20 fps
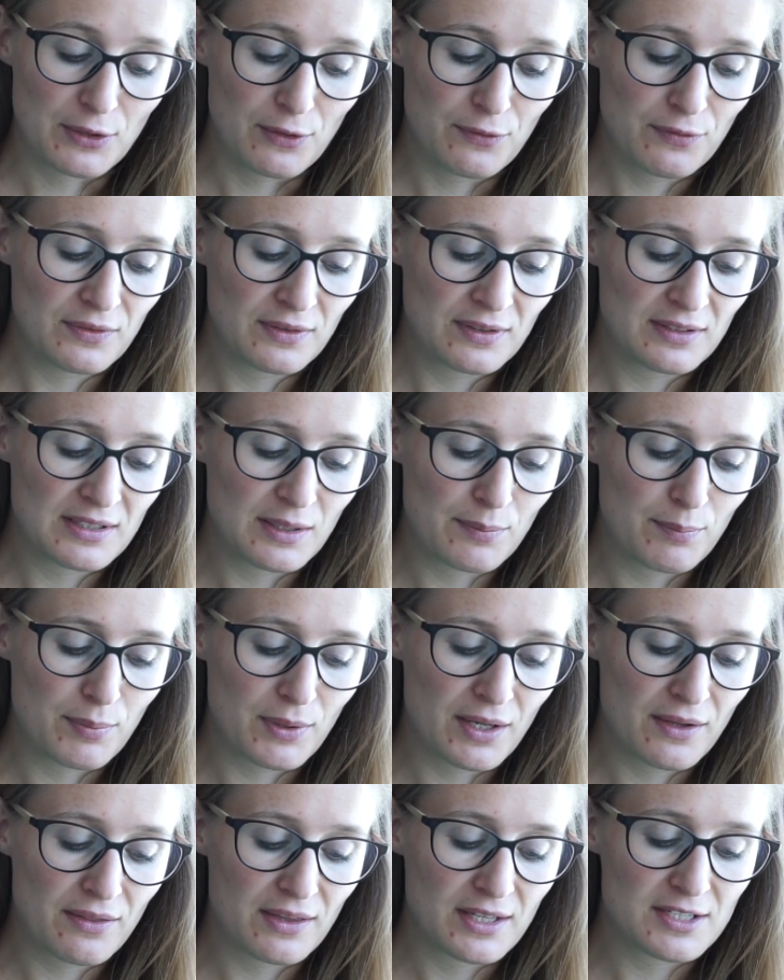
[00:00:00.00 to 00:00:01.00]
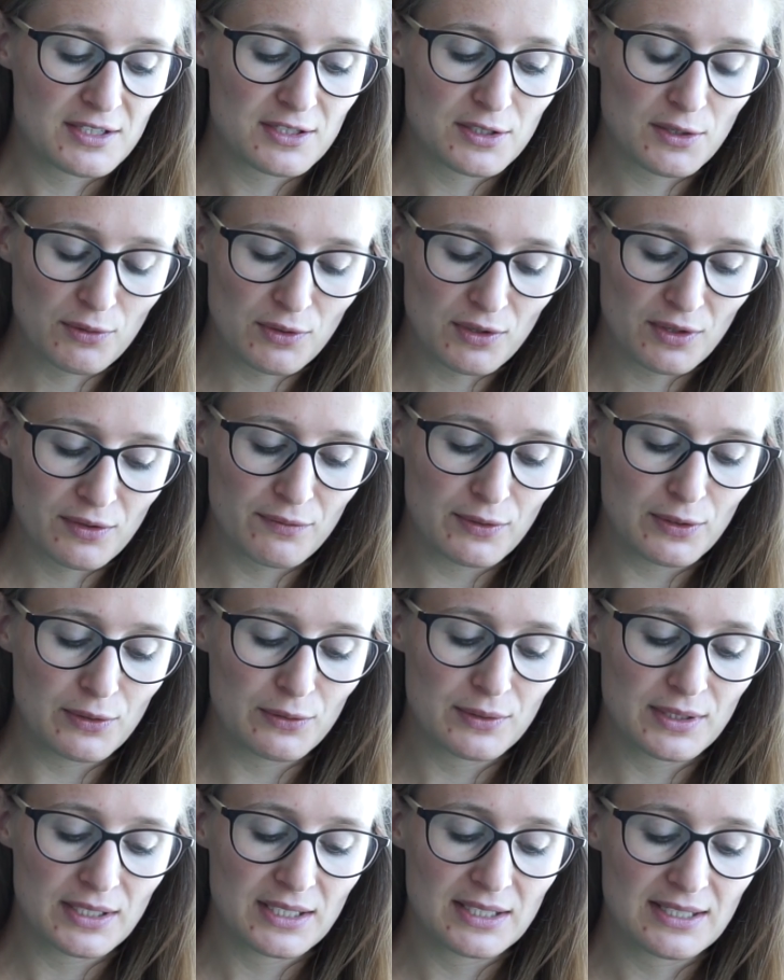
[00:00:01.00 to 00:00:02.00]
But often their path is so
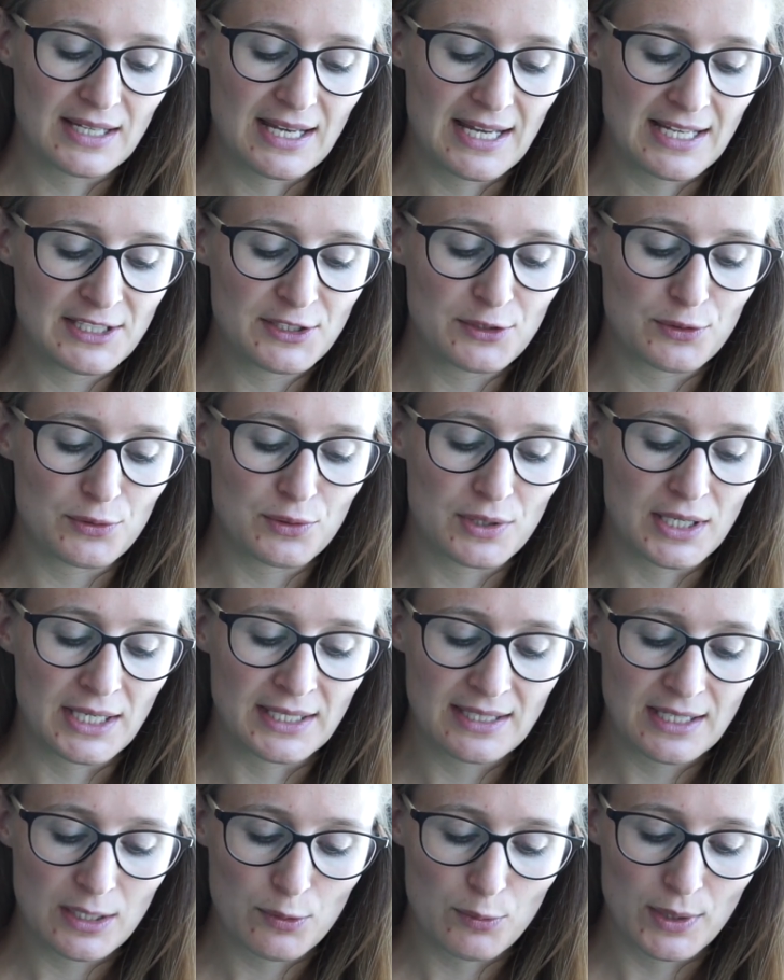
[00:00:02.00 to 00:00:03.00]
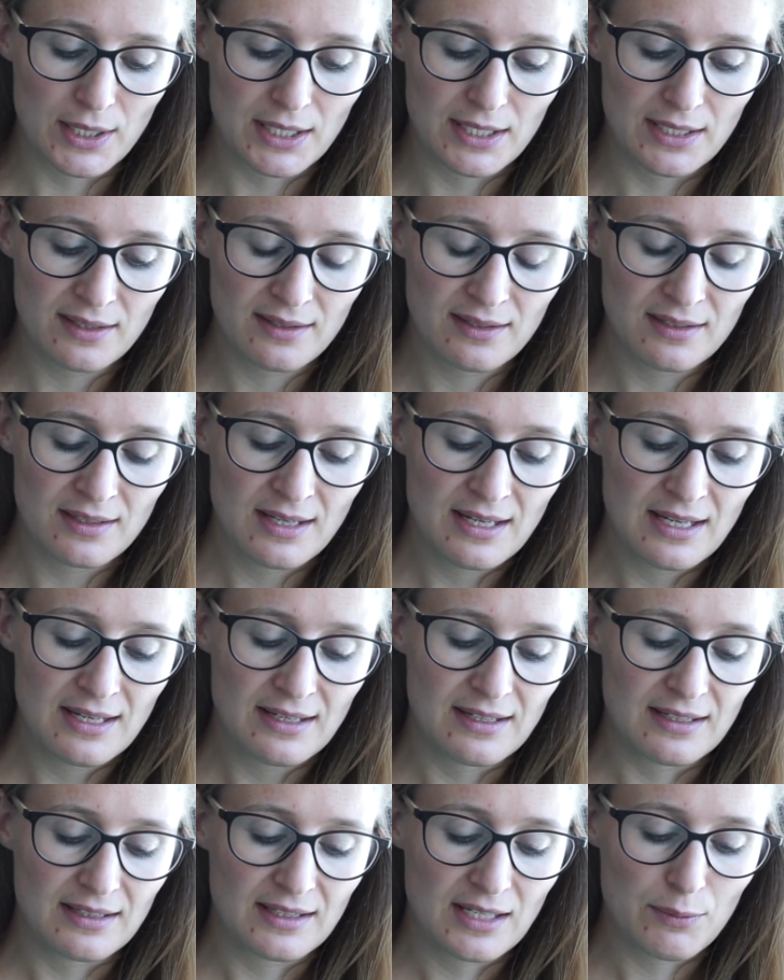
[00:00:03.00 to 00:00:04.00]
convoluted and/or antiquated
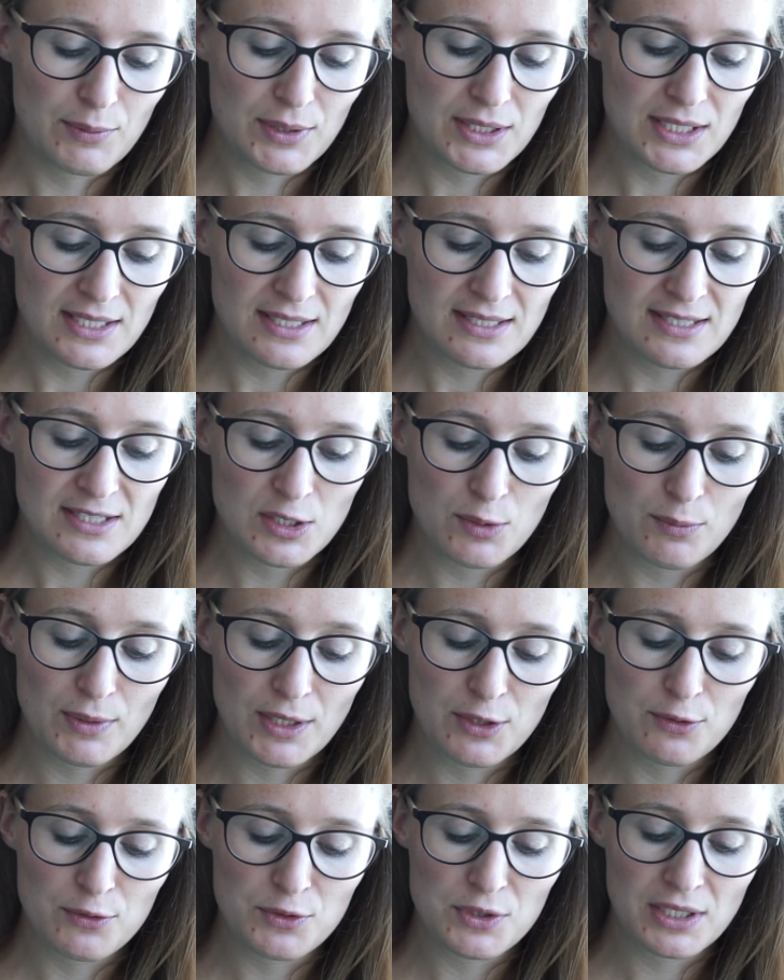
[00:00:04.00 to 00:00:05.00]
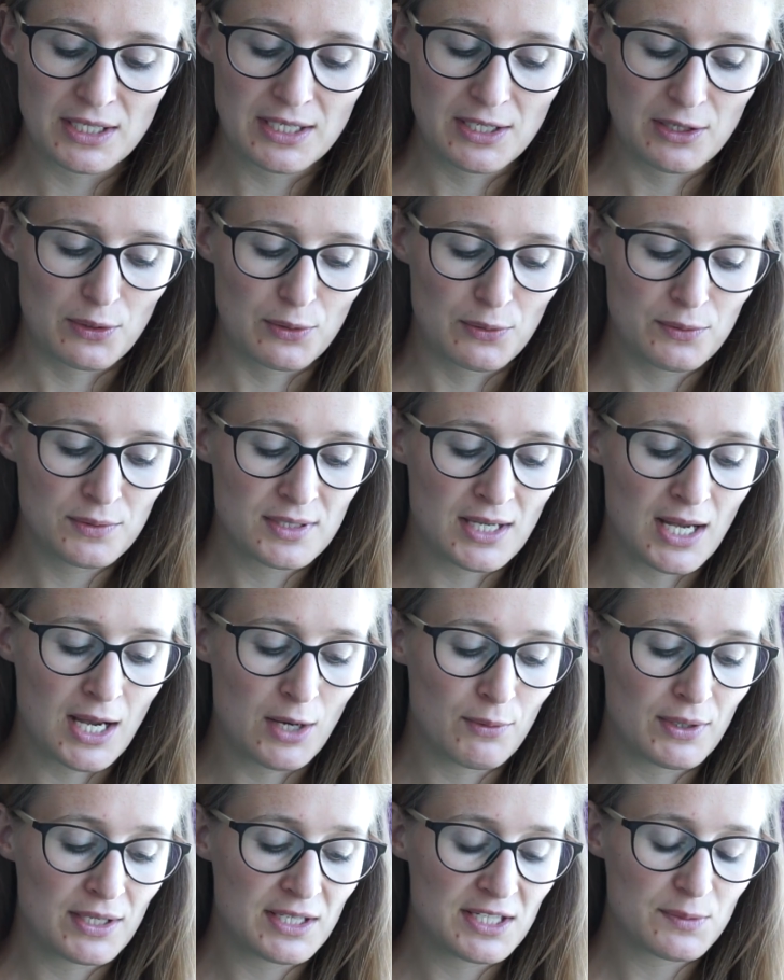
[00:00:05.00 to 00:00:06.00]
that nowadays no one usually
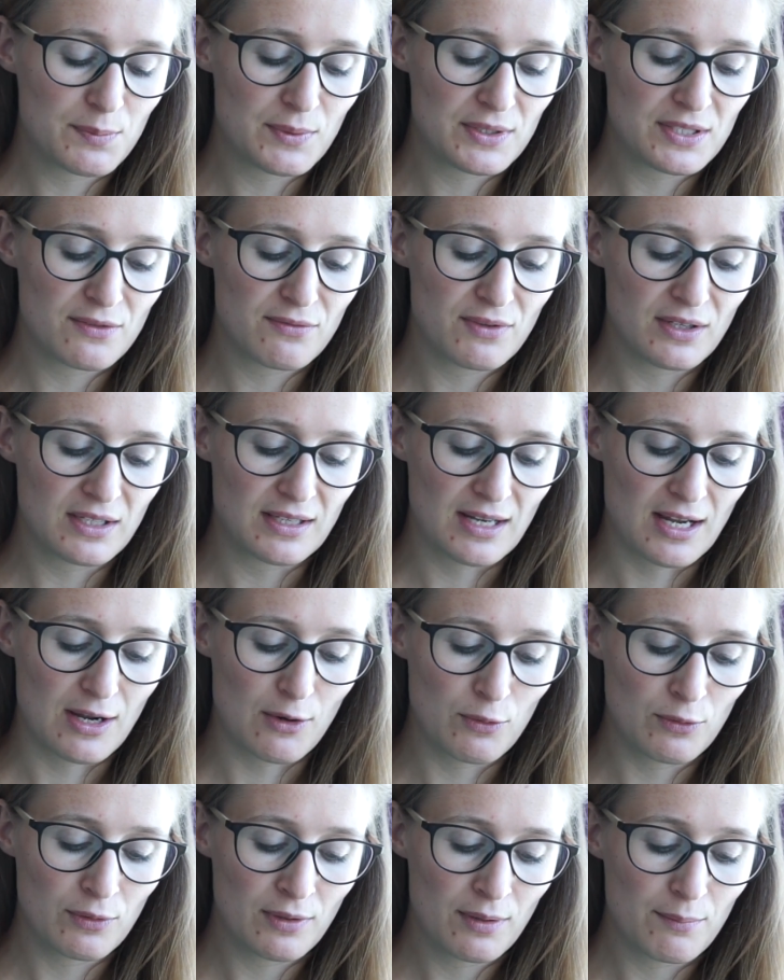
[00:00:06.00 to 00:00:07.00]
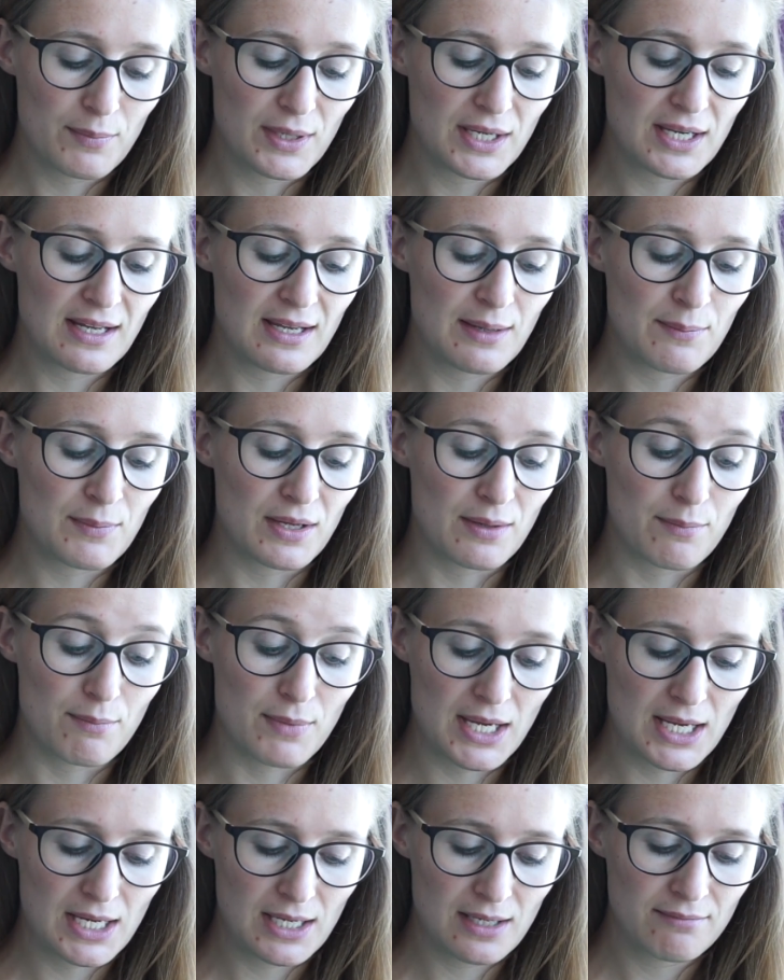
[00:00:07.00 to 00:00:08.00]
knows how any specific noun
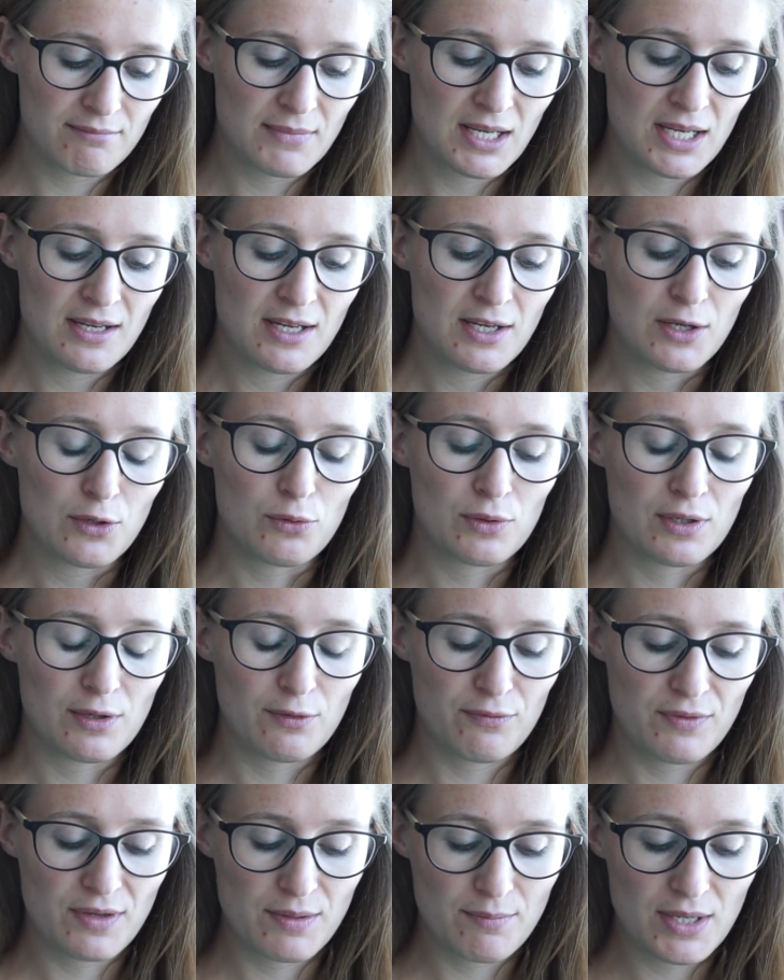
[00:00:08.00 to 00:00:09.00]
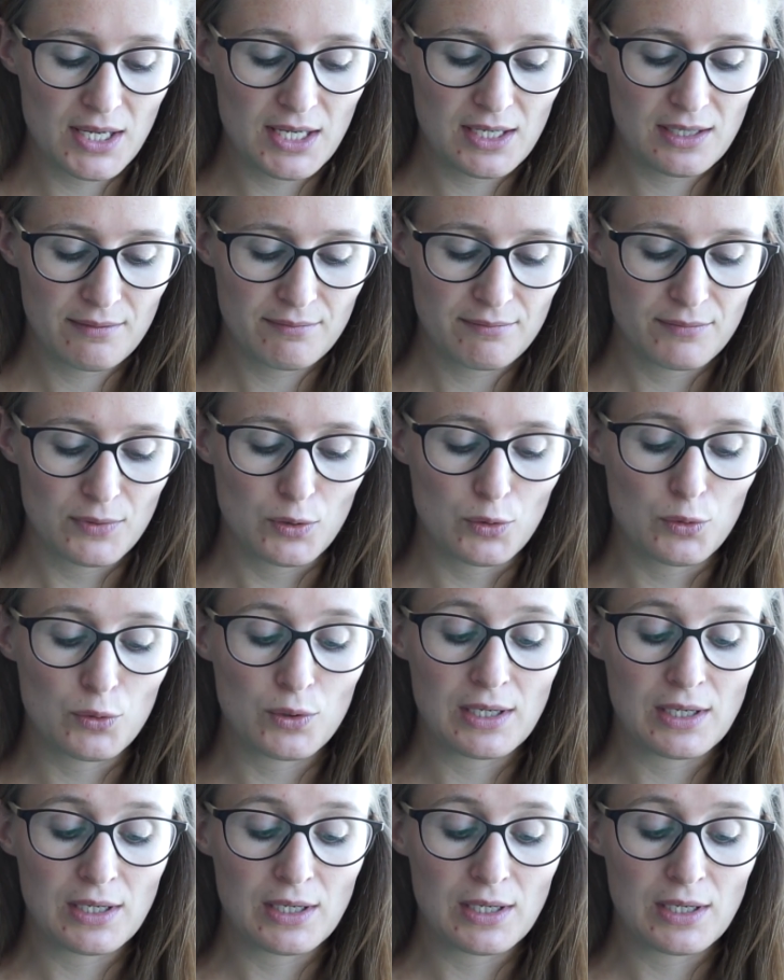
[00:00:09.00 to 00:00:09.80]
became a male or a female